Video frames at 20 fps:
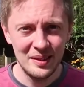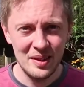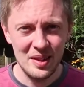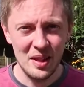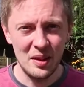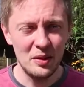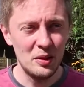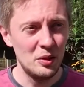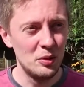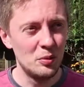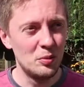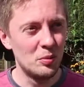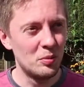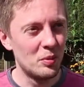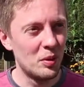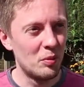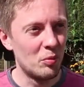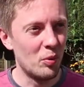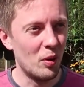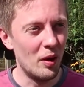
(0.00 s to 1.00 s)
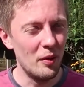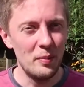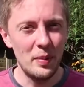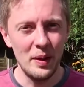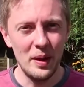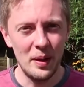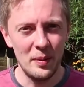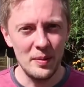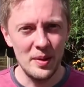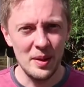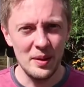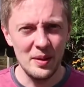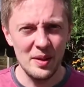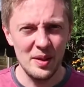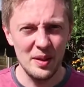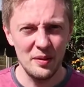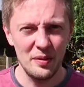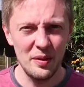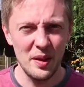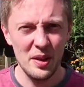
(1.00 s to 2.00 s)
tell you what I've been up to.
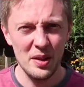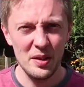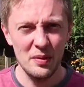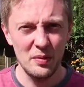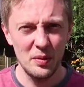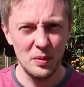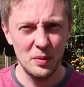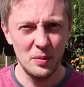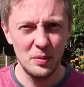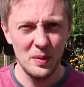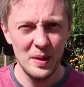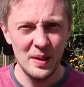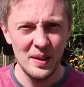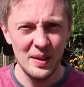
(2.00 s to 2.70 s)
So first of all,